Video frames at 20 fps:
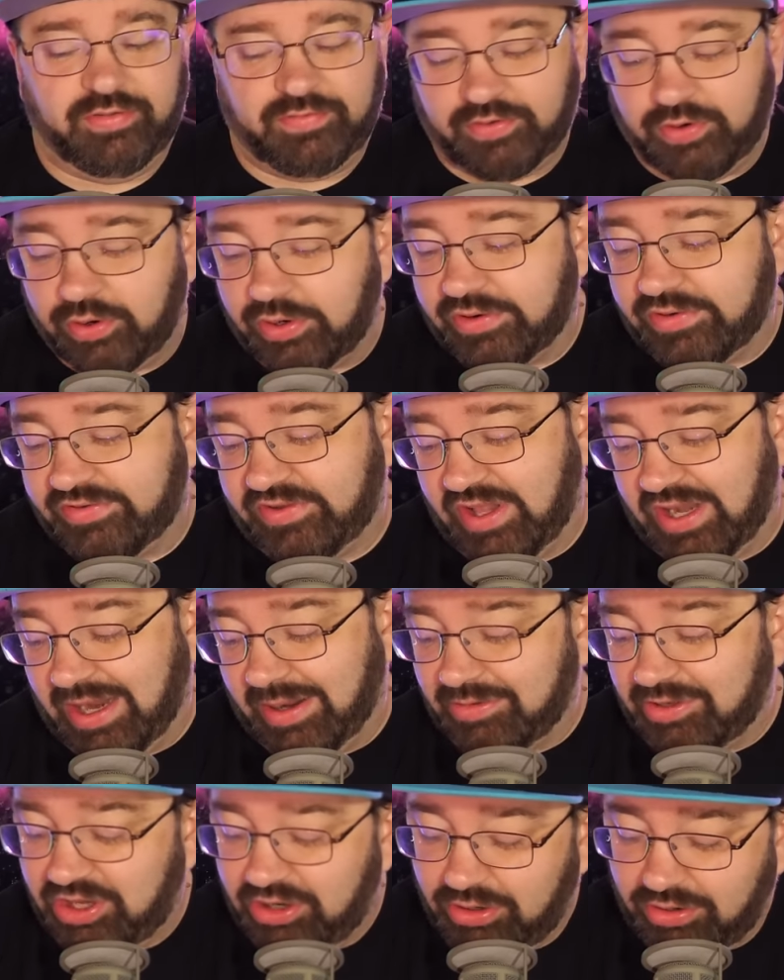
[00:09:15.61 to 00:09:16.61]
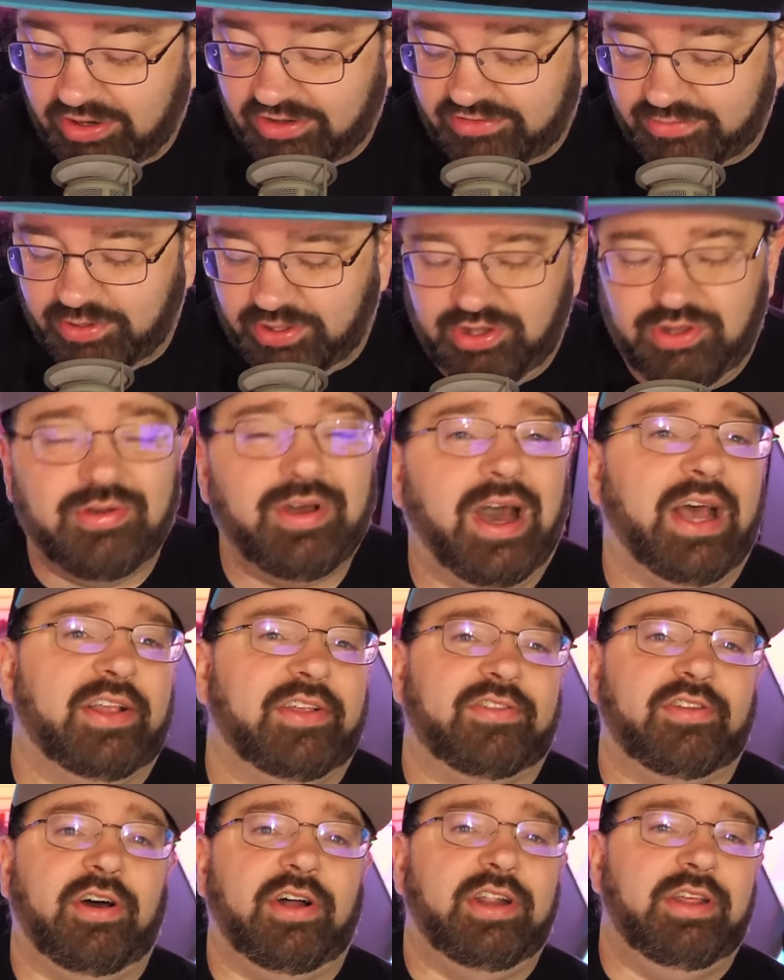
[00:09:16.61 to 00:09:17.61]
of course, and I'm curious what you
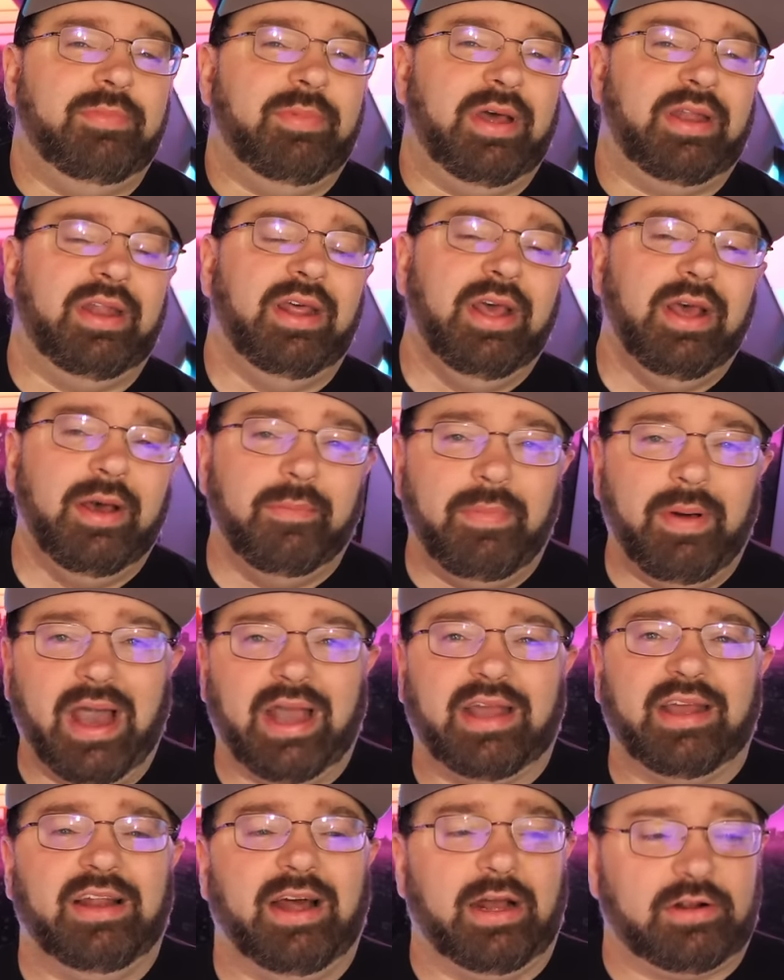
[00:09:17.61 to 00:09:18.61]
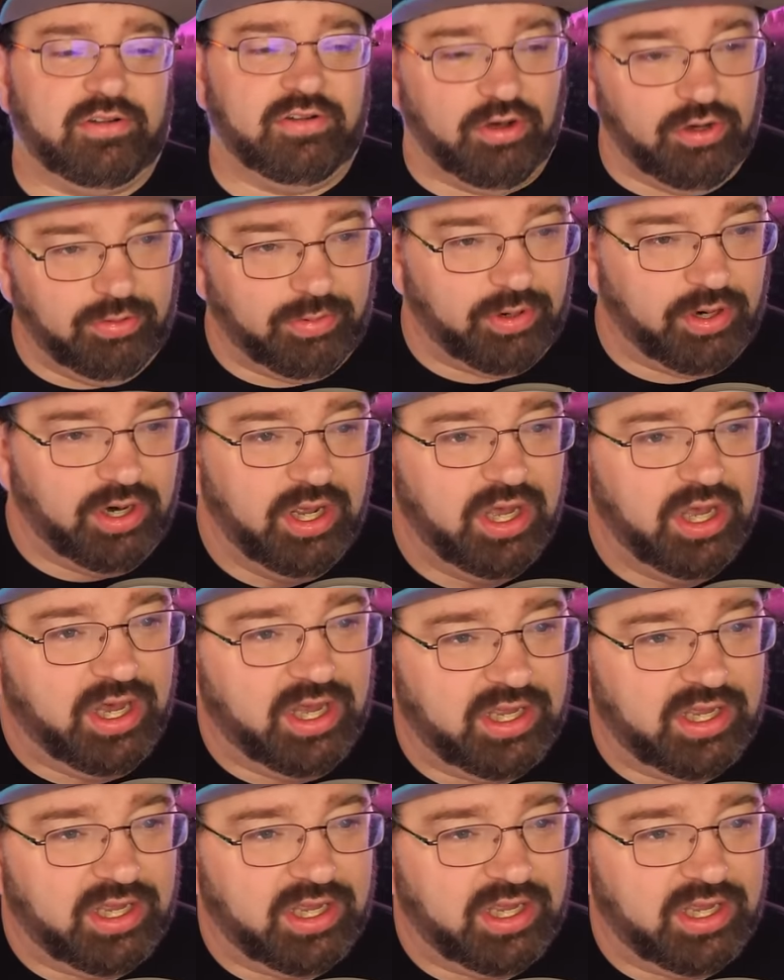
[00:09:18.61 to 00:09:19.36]
guys thought he meant back in October.